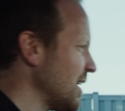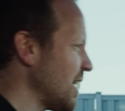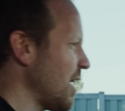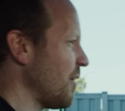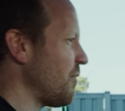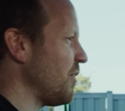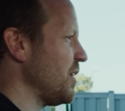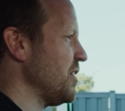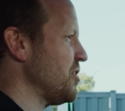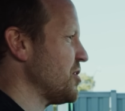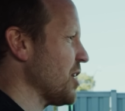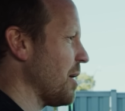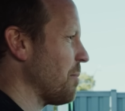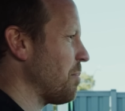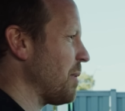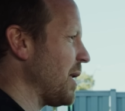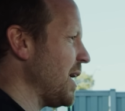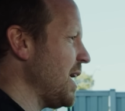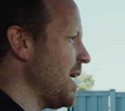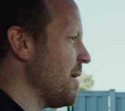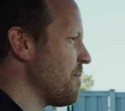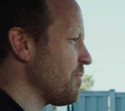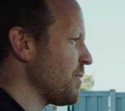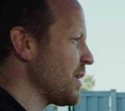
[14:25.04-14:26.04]
Lovely
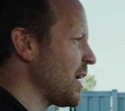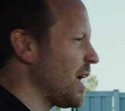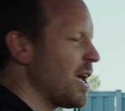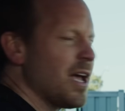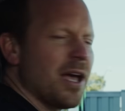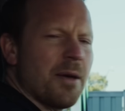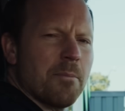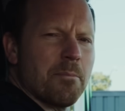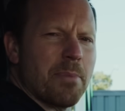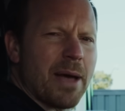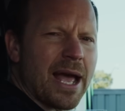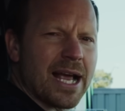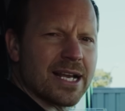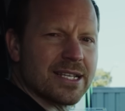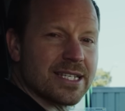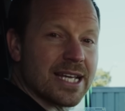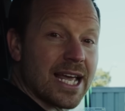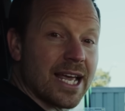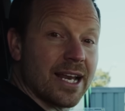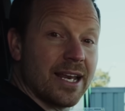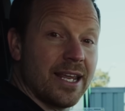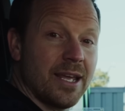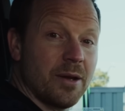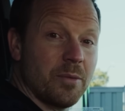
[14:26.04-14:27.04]
jubbly.
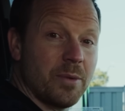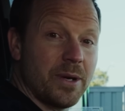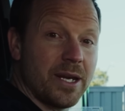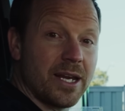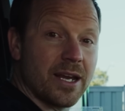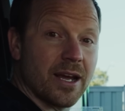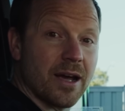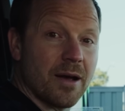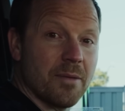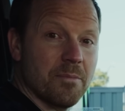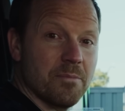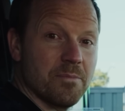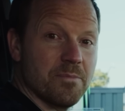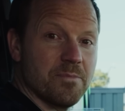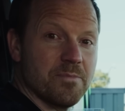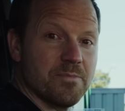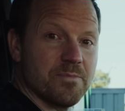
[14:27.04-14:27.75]
Baghdad, here we come.